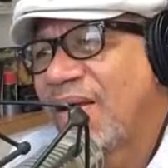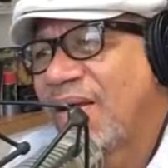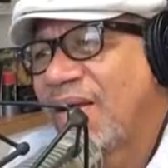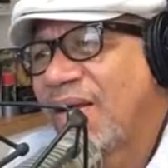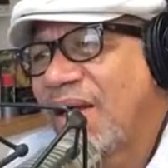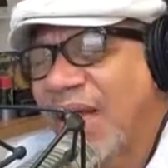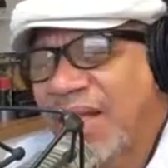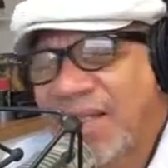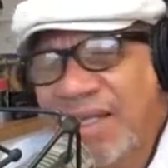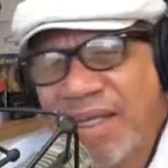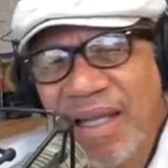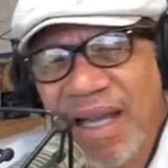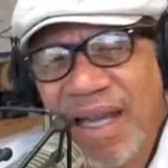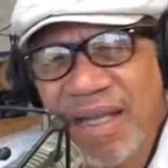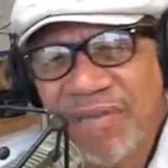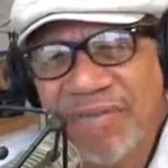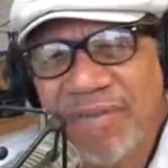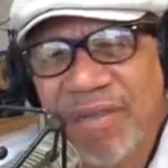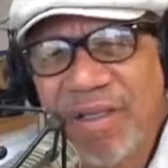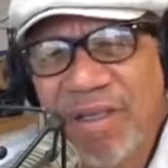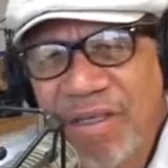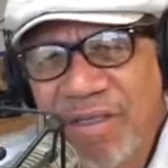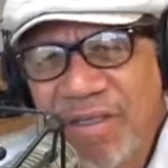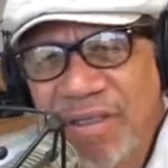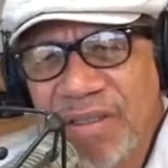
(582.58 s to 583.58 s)
I think I'd
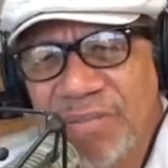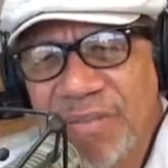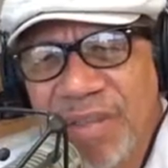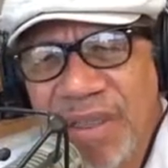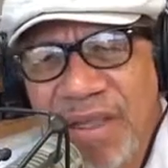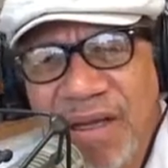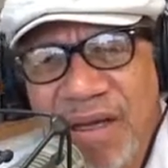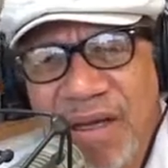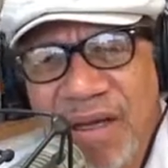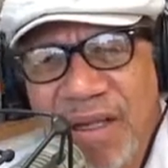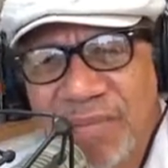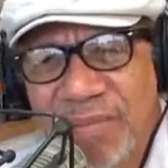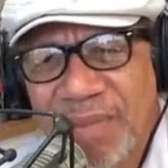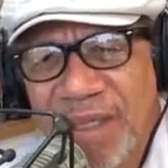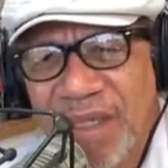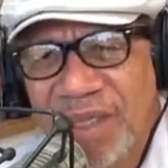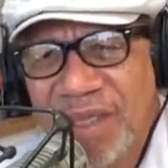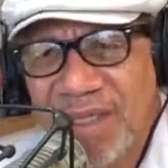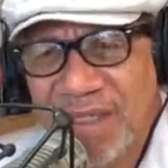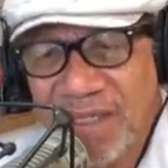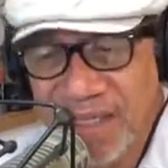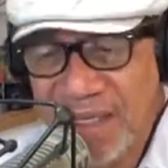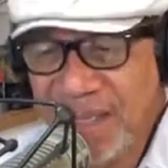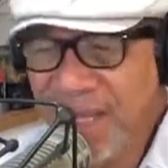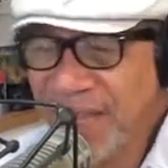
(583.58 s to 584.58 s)
feel a little bit odd being a
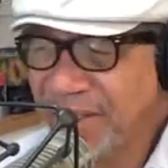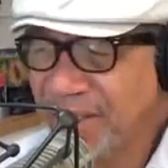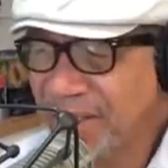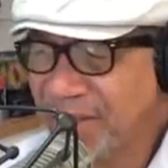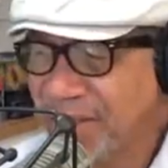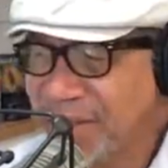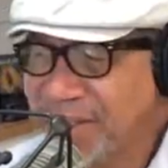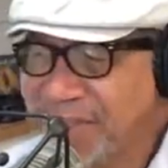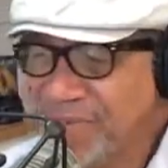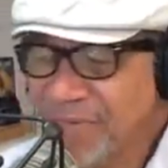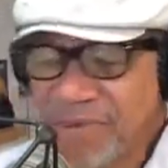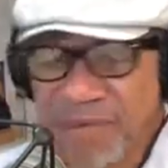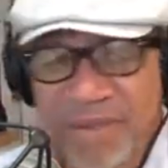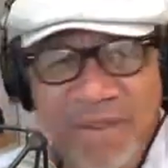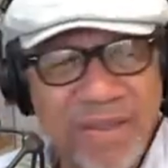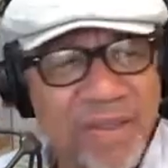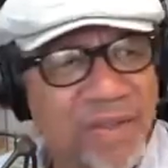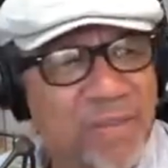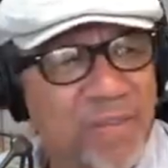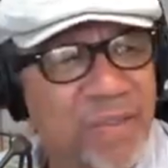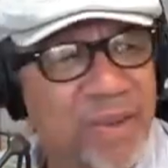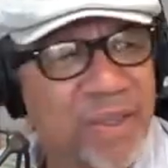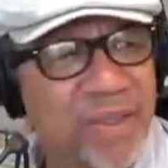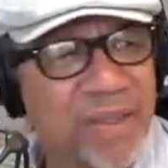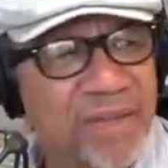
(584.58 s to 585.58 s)
gladiator for this
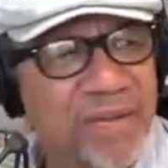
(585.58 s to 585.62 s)
bunch.